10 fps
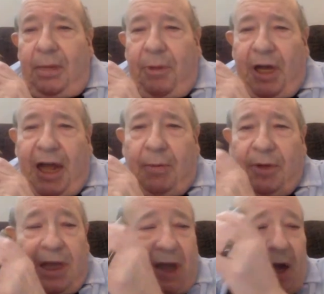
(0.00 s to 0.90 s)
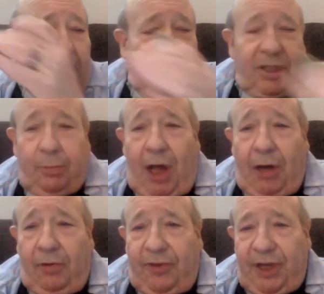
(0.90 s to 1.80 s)
But I had gotten my
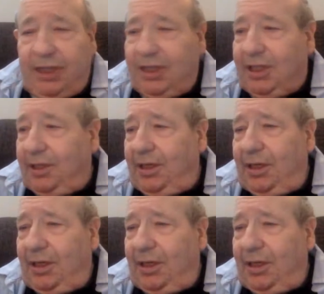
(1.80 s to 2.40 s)
soprano fixed.